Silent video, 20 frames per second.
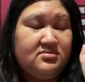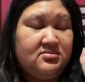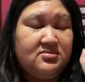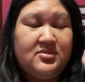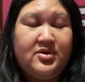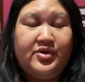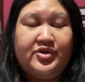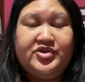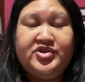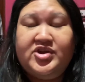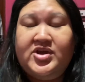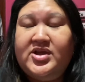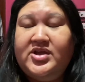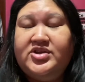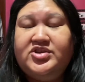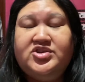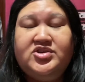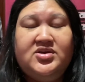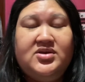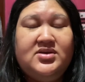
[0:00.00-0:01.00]
are
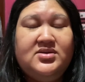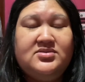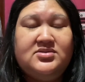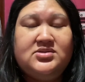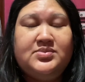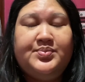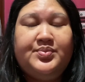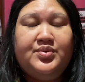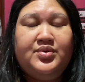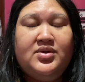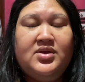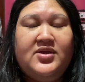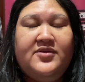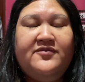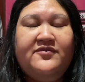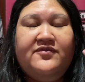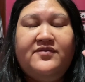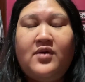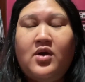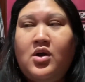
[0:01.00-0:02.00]
changing this pretty
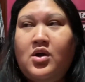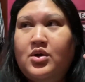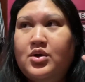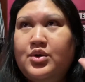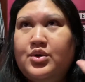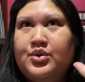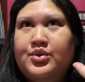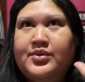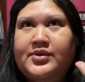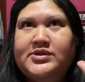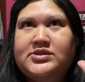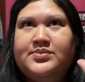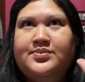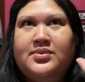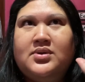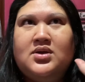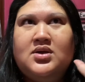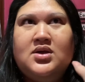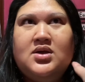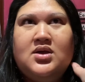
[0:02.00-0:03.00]
fall crisp
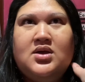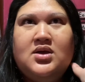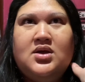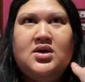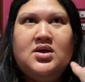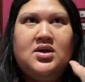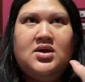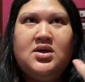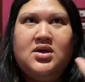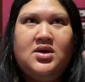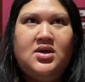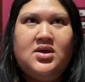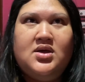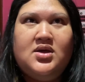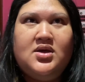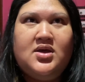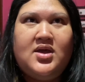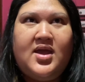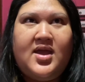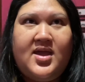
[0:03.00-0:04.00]

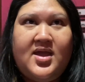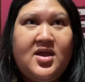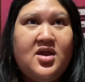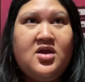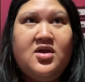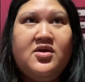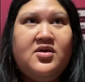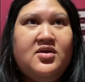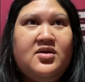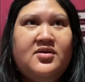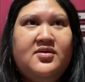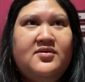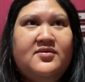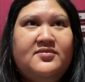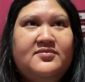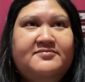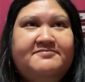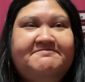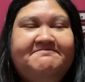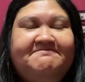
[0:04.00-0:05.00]
air
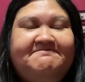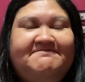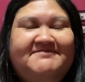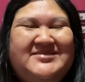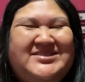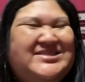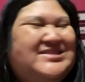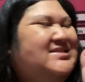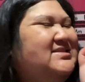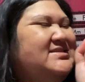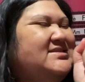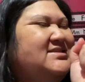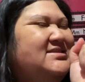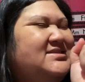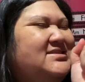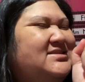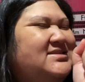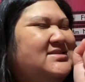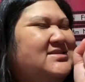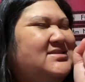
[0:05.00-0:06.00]

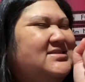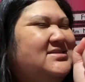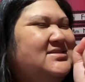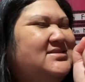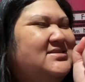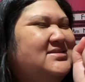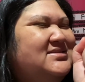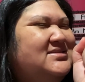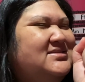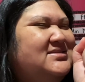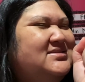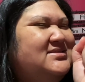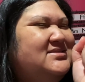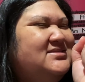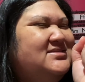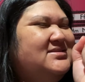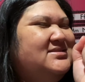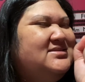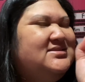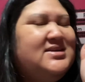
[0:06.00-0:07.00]

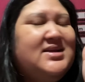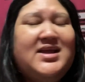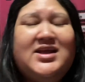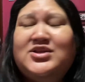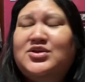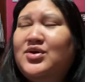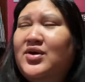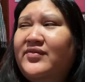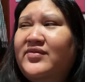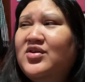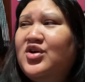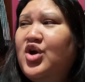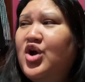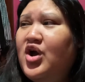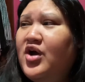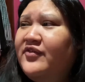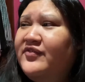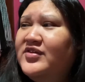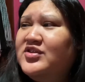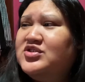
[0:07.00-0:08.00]
Ooh, and i don't have any
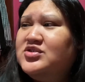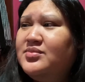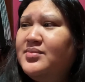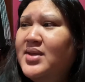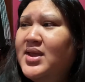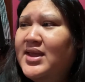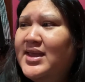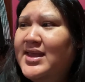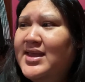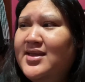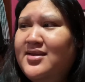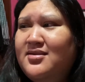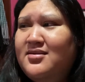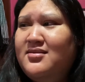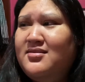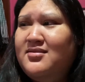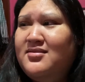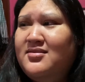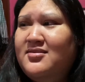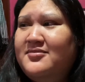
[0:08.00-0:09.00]
coffee to make
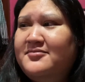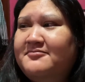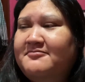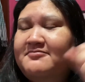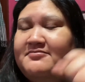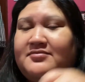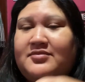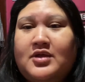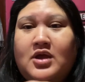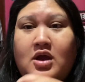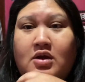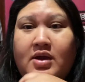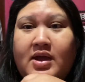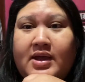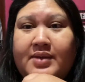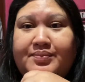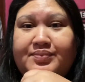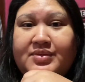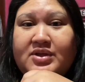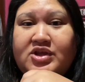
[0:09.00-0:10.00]
here all
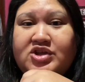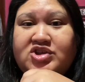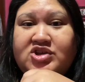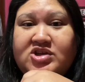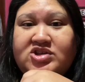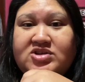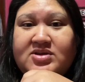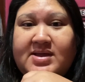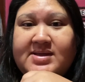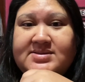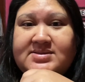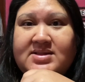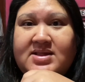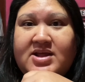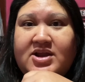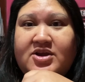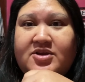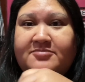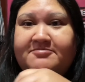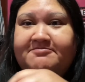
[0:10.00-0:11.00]
right check you guys later